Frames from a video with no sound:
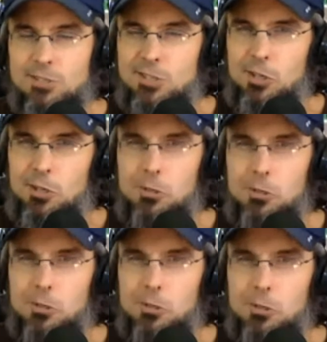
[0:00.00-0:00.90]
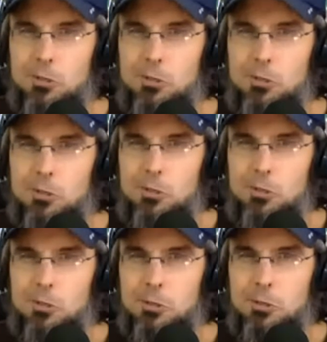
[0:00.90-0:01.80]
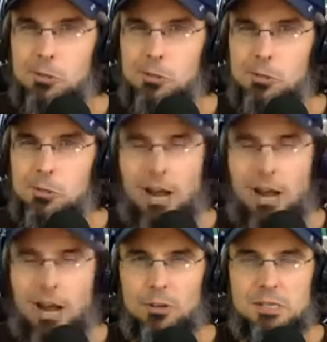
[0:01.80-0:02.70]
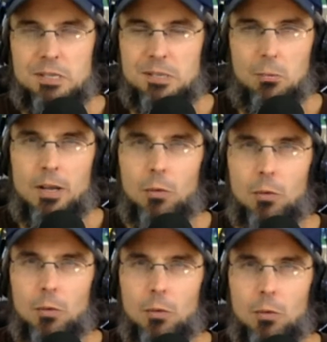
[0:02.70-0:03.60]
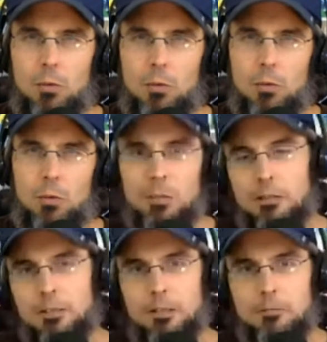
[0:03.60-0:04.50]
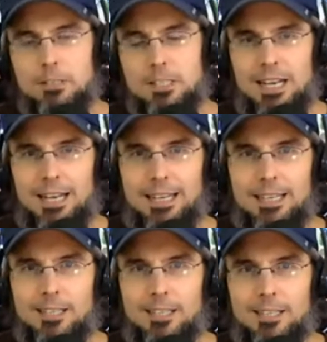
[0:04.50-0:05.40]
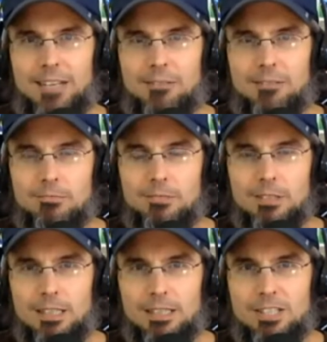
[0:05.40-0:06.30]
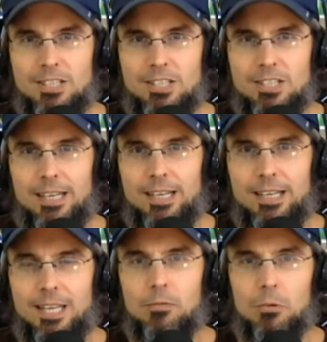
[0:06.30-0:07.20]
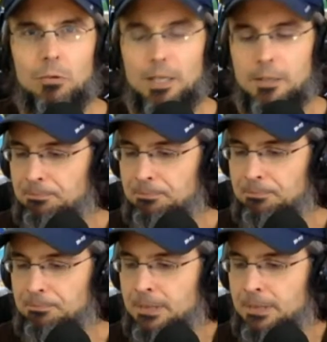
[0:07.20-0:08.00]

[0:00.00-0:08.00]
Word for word: So, well, I'm sure there'll be a reason why you'll want to change later, but you know, it's kind of like get it and just get it and keep it for a while.